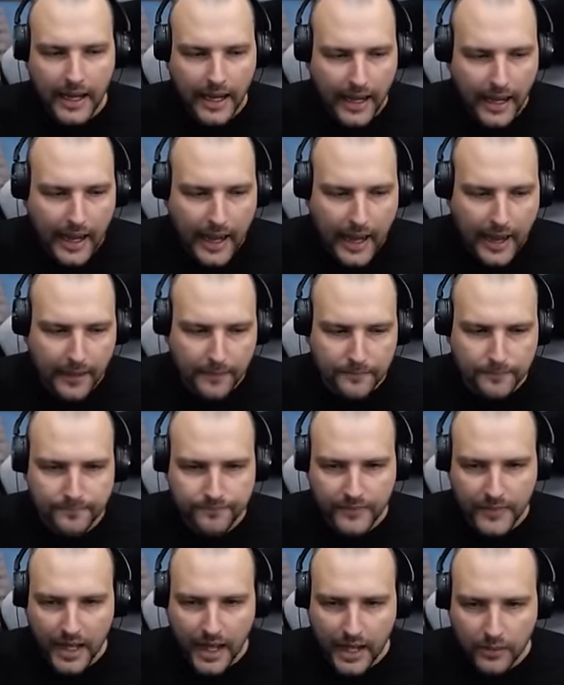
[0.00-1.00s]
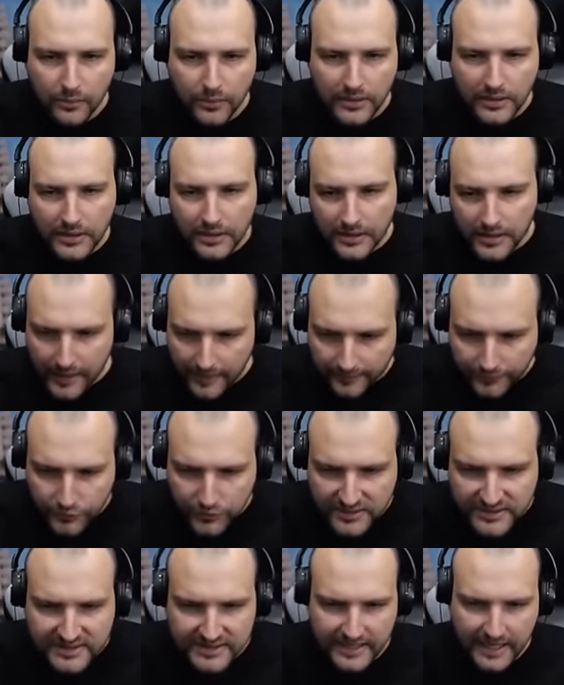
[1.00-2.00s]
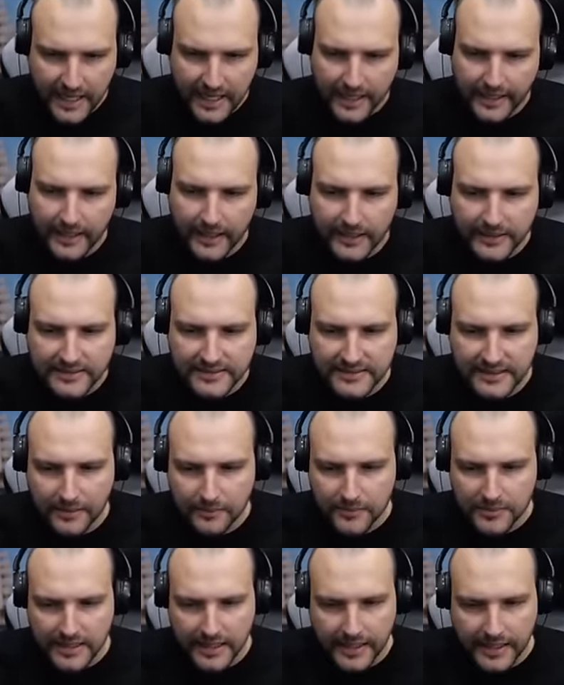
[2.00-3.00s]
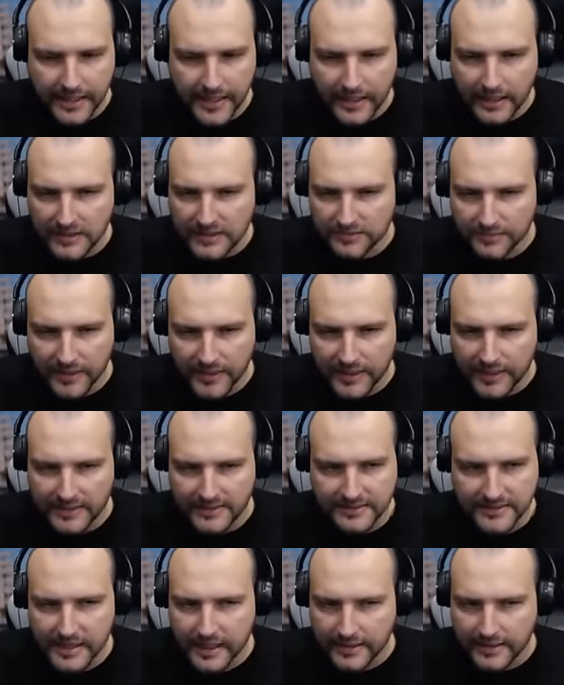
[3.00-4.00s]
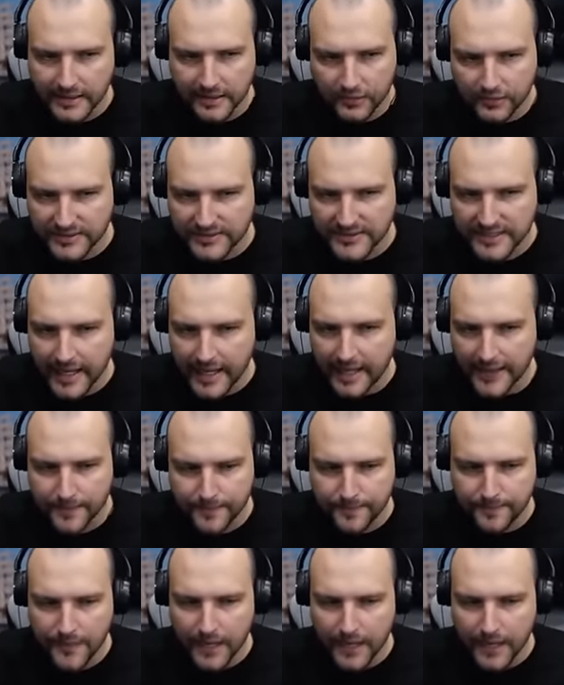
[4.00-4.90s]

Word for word: Um, I would love to say something else, but there is nothing to say.